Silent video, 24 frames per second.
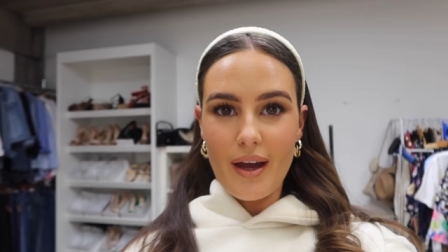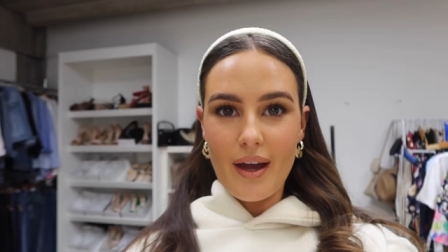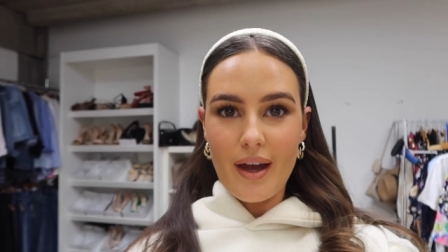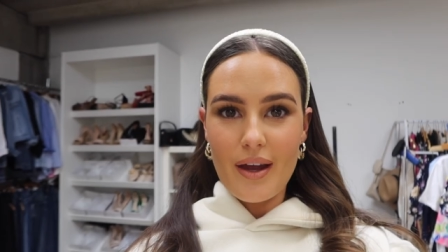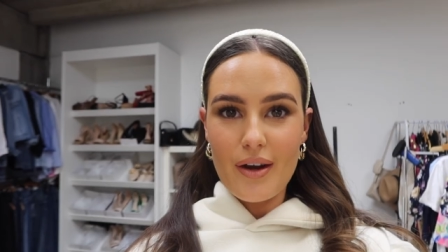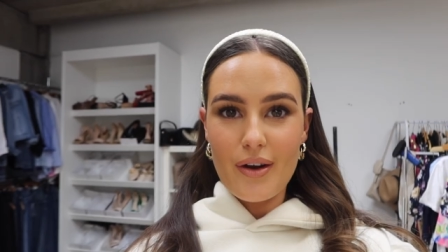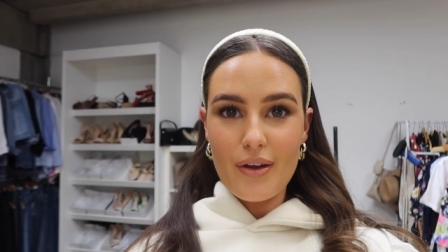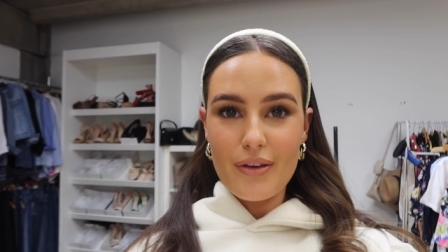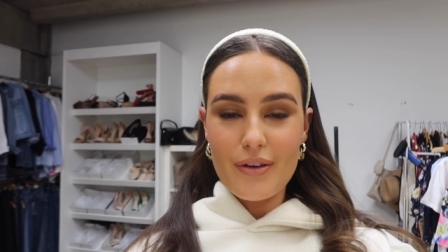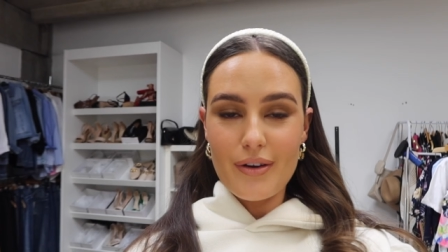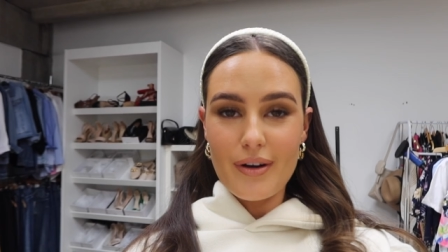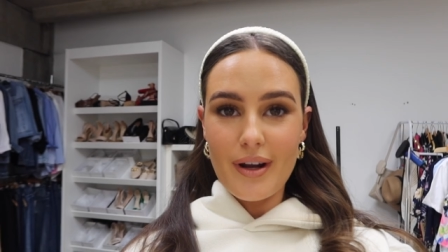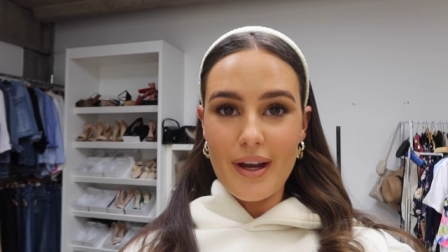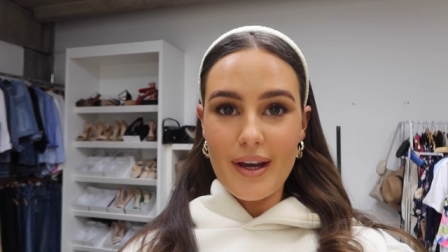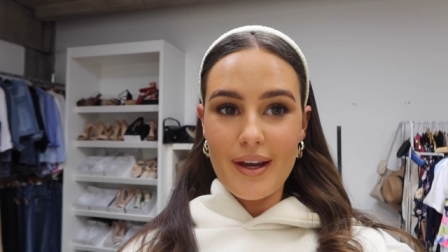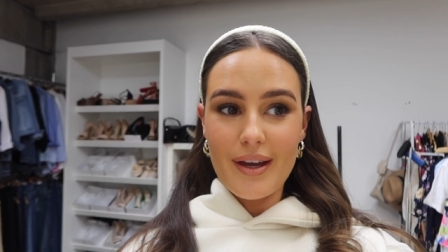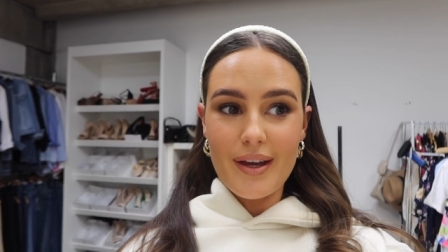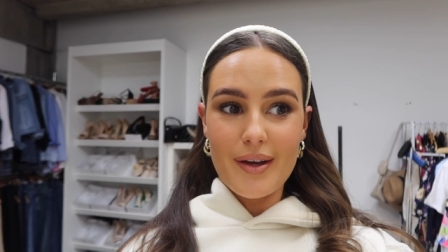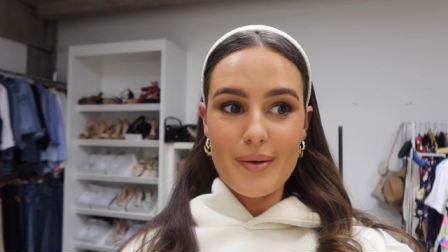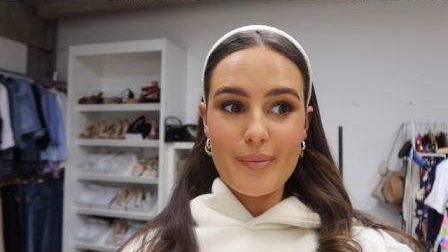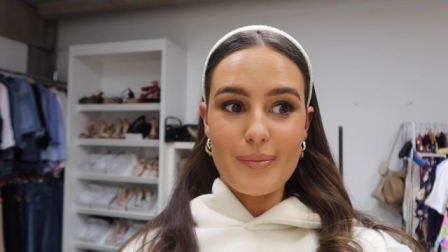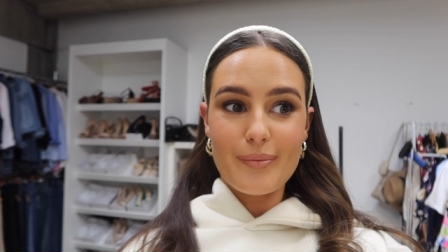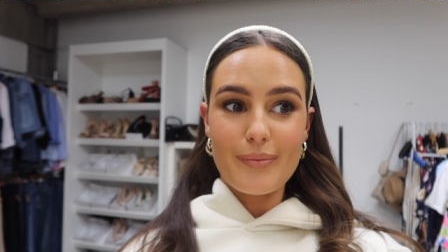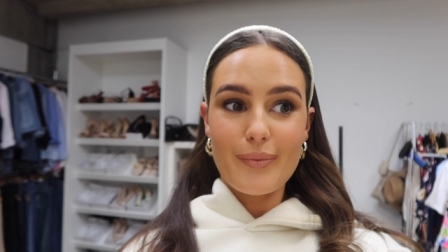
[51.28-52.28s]
Another
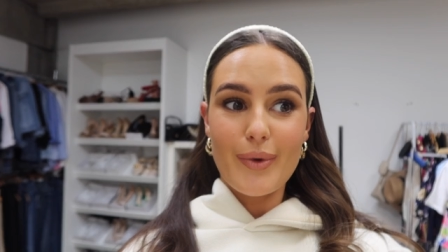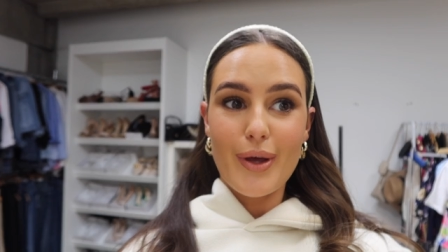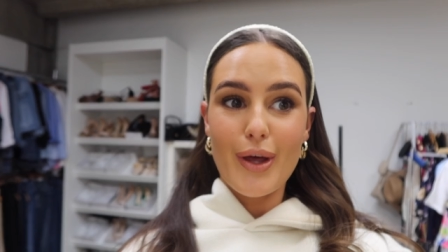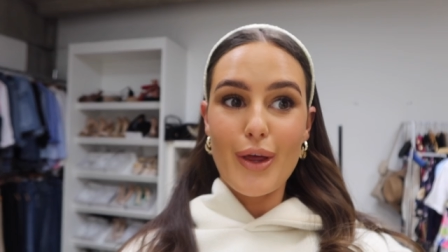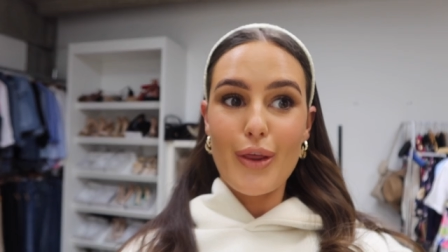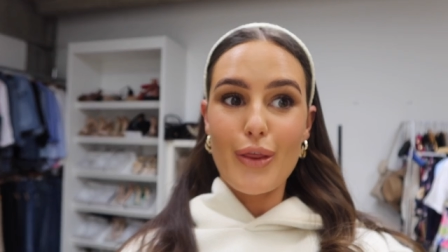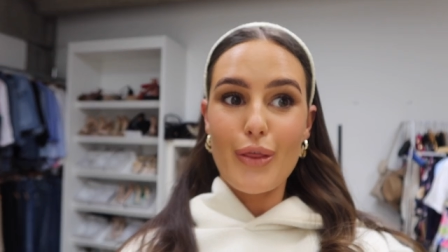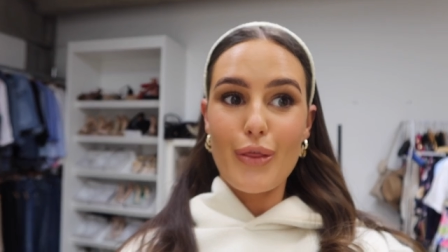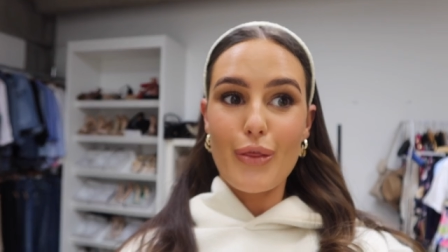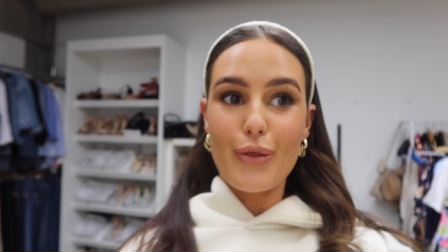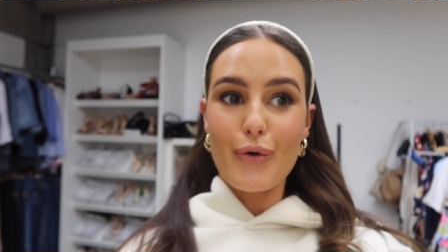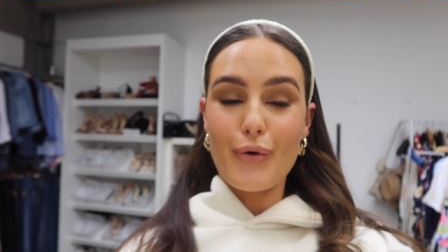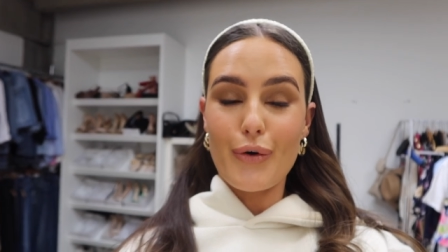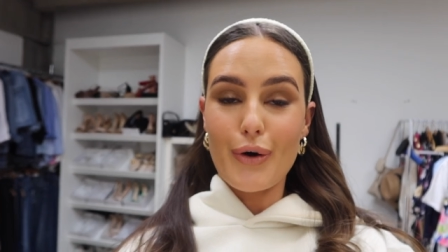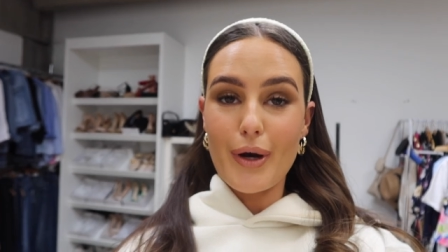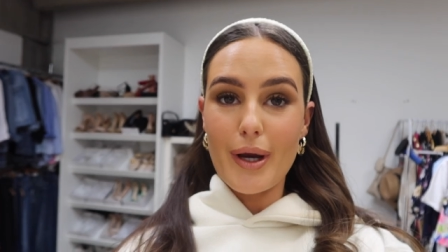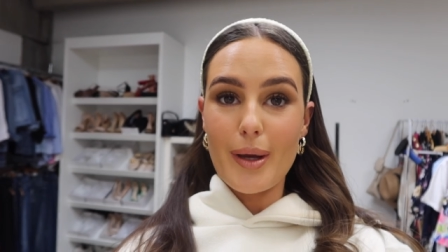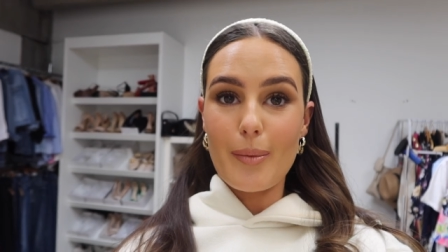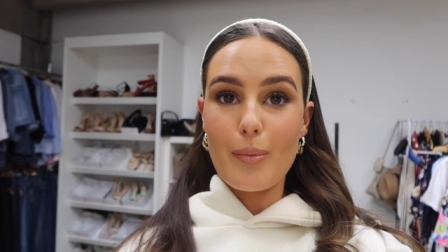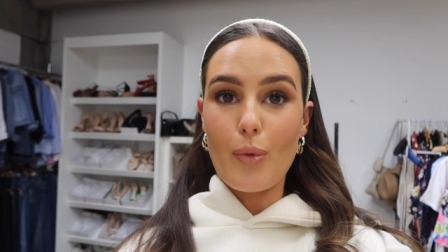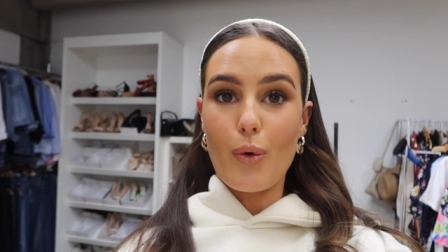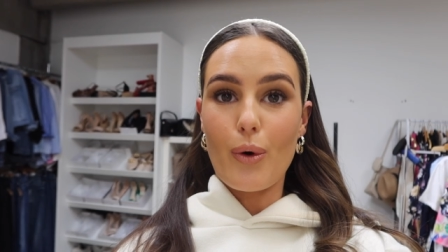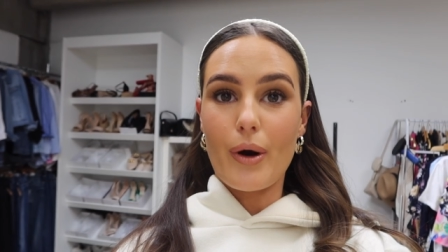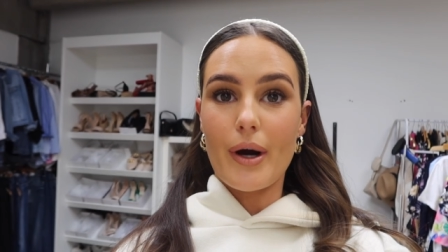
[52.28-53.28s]
like
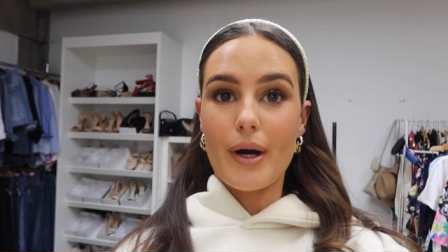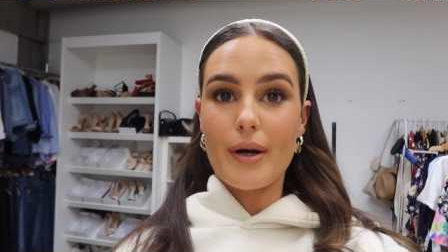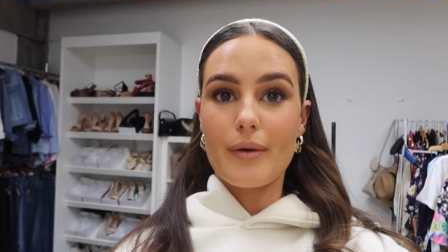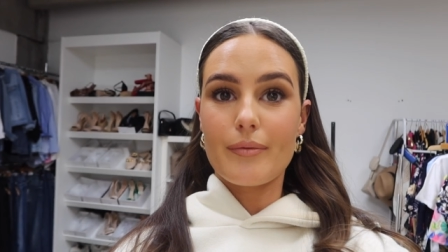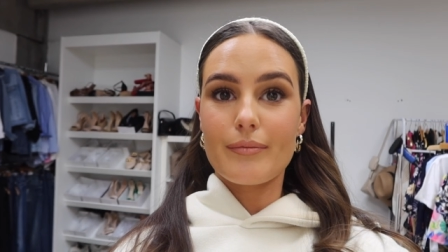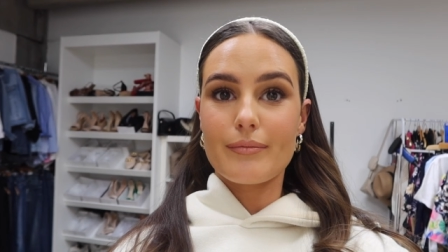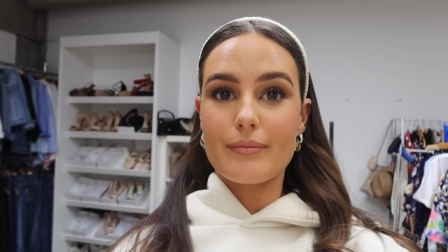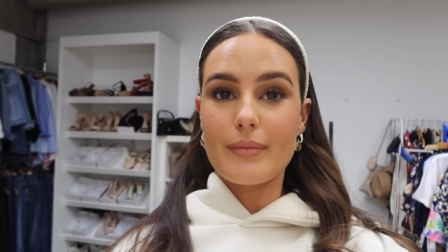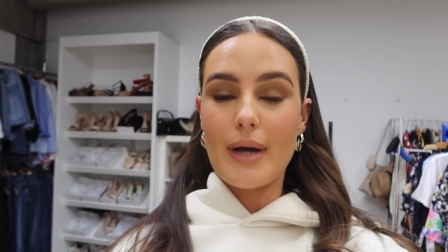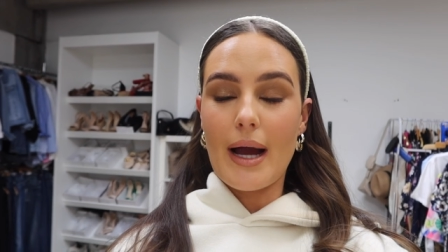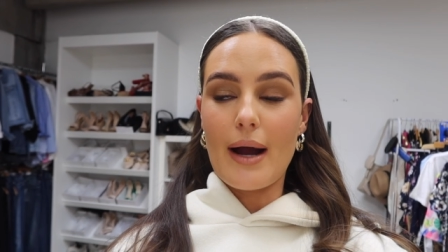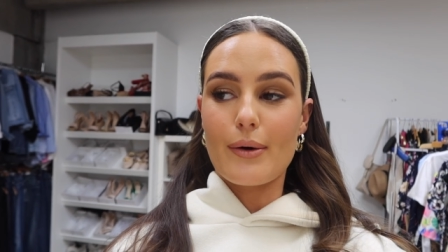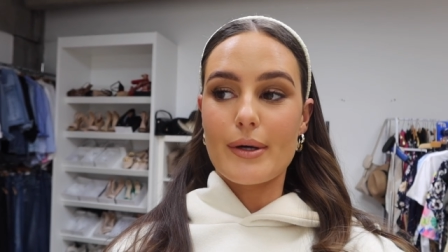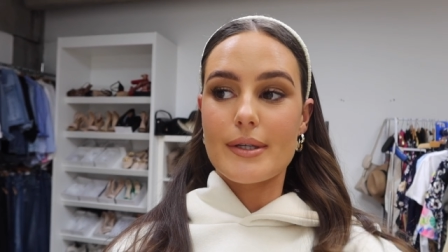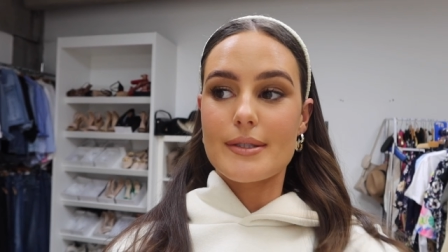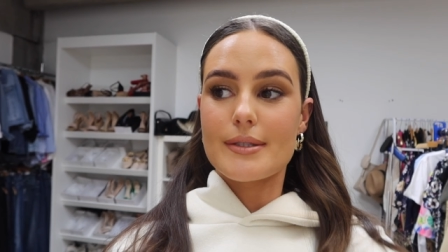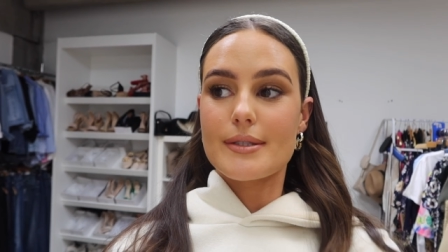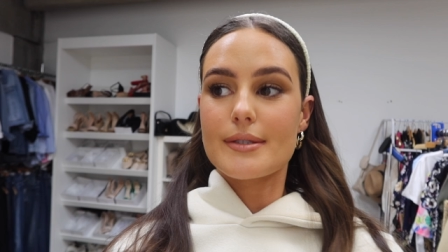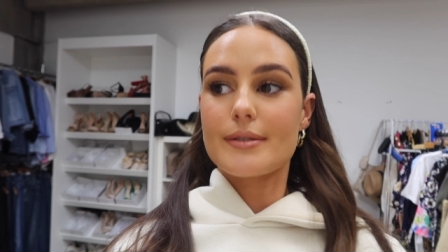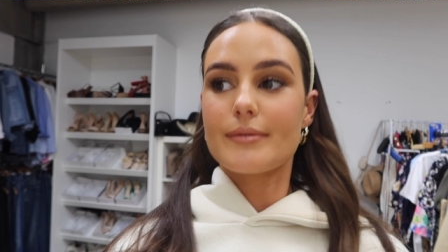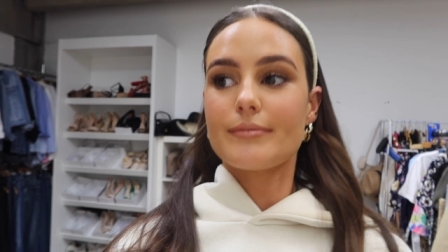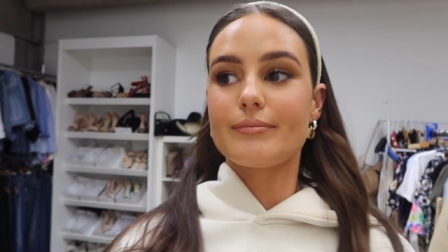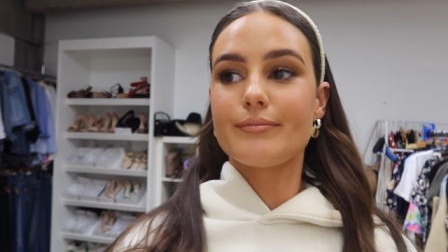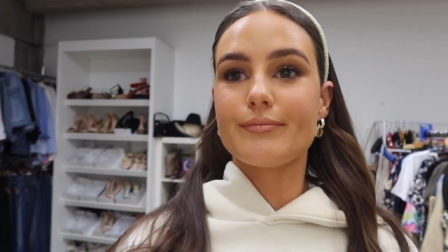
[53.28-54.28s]
three more
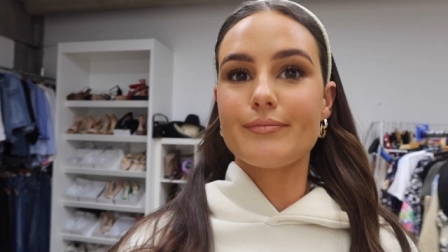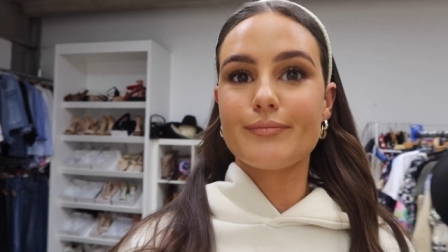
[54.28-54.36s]
hours